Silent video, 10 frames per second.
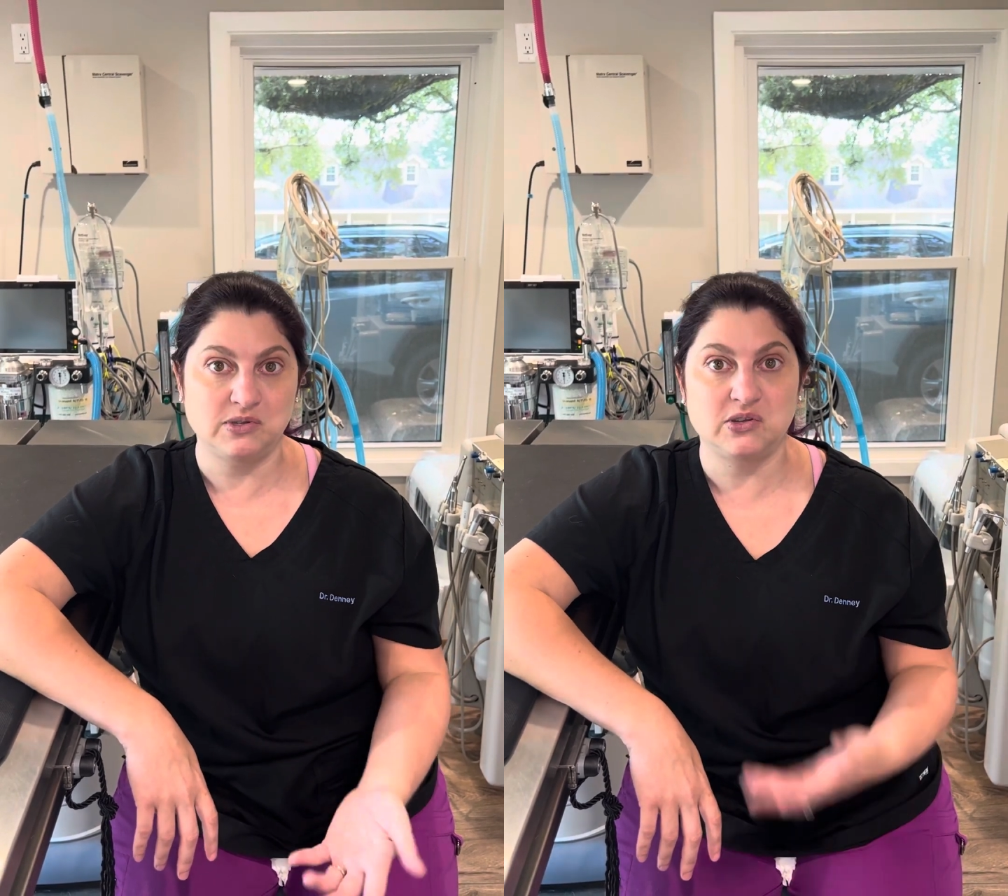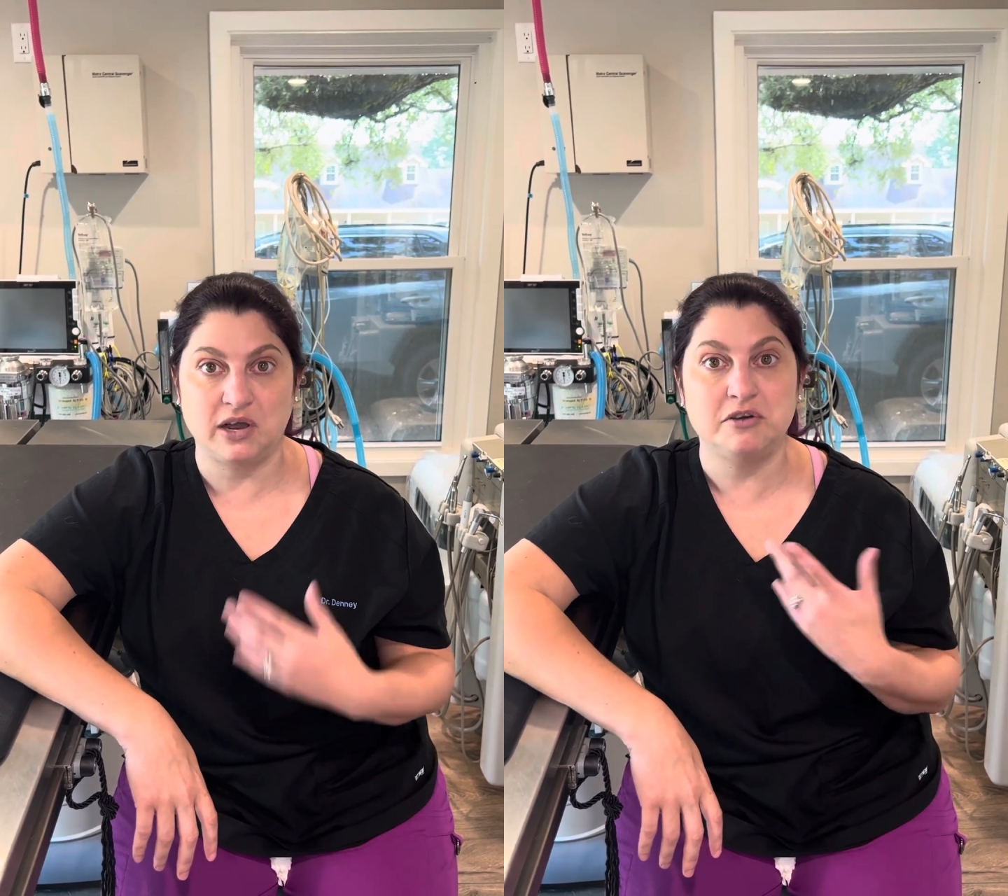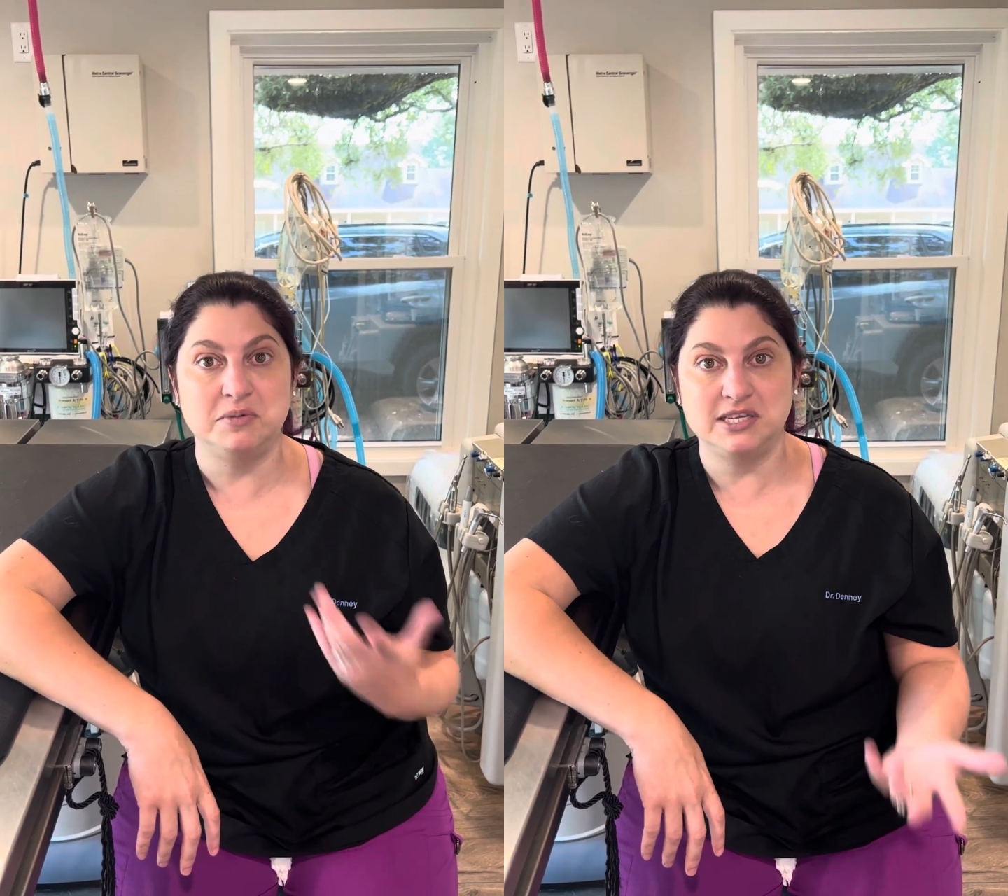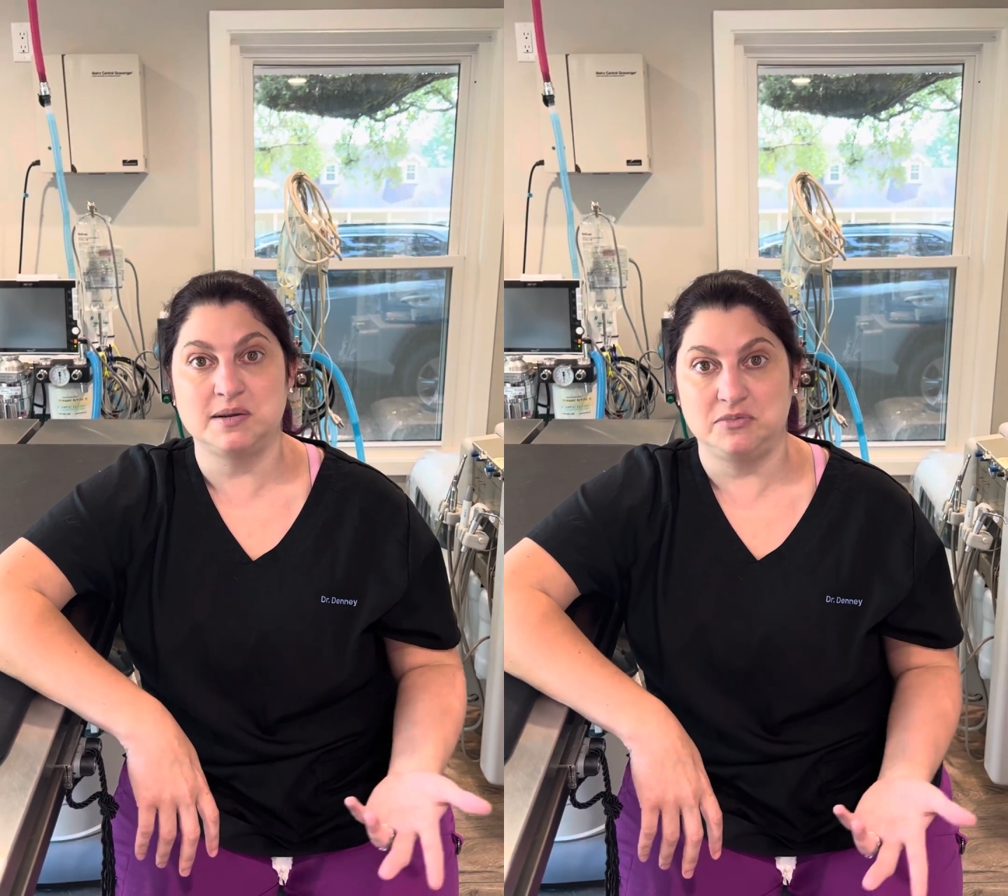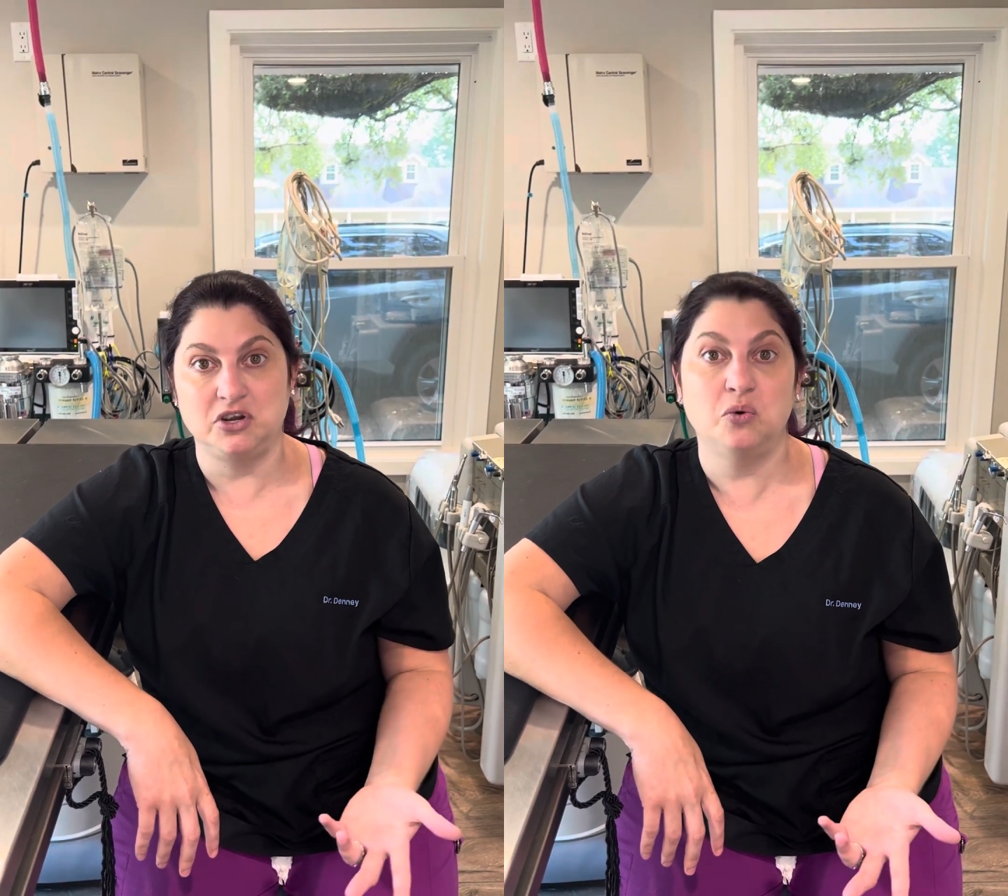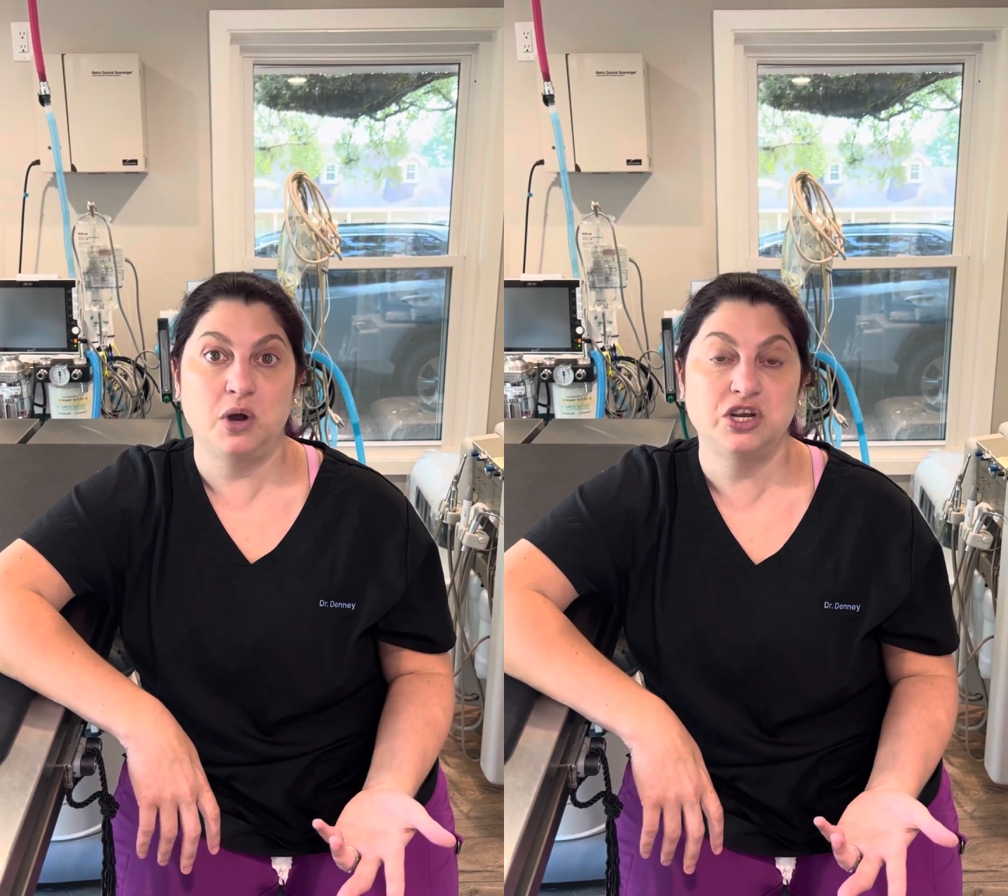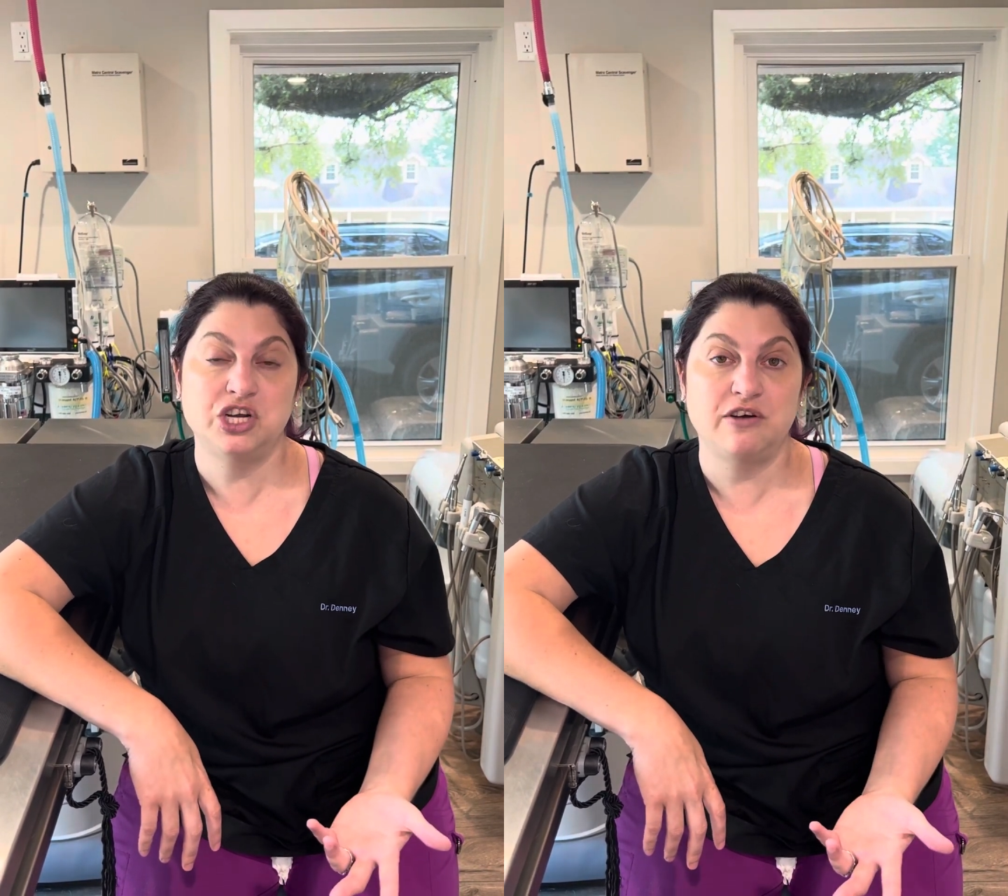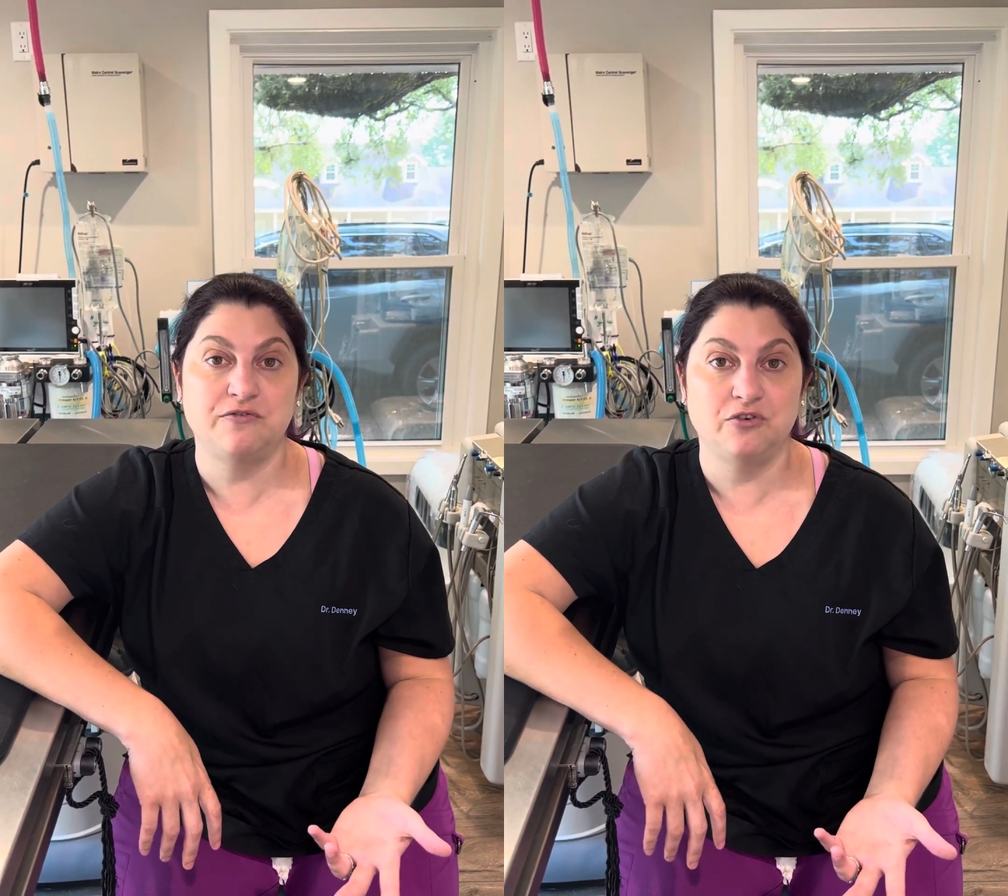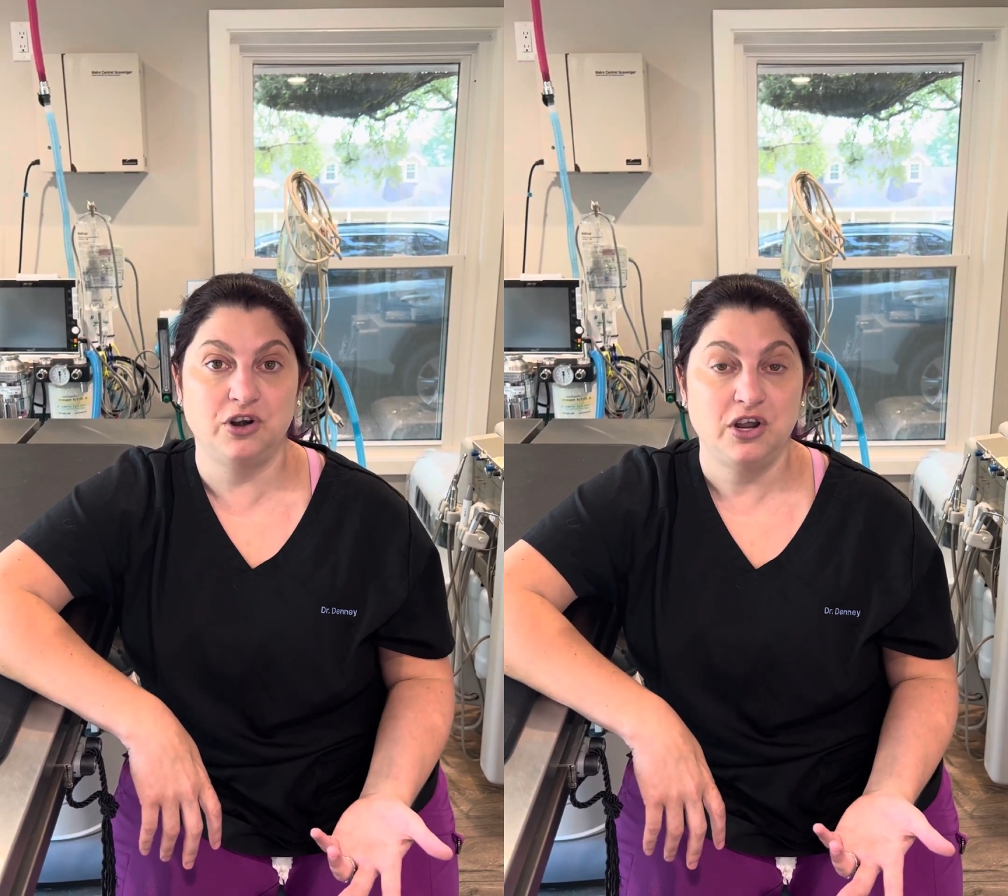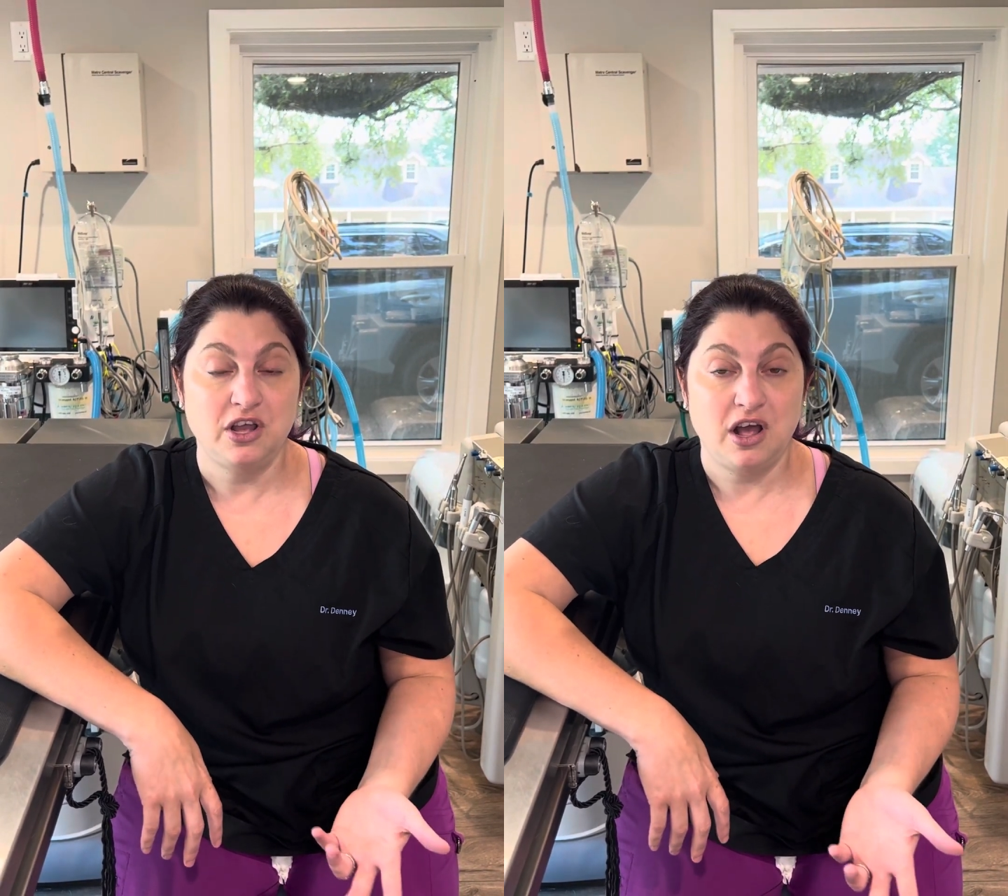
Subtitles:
So that would be something to watch out for.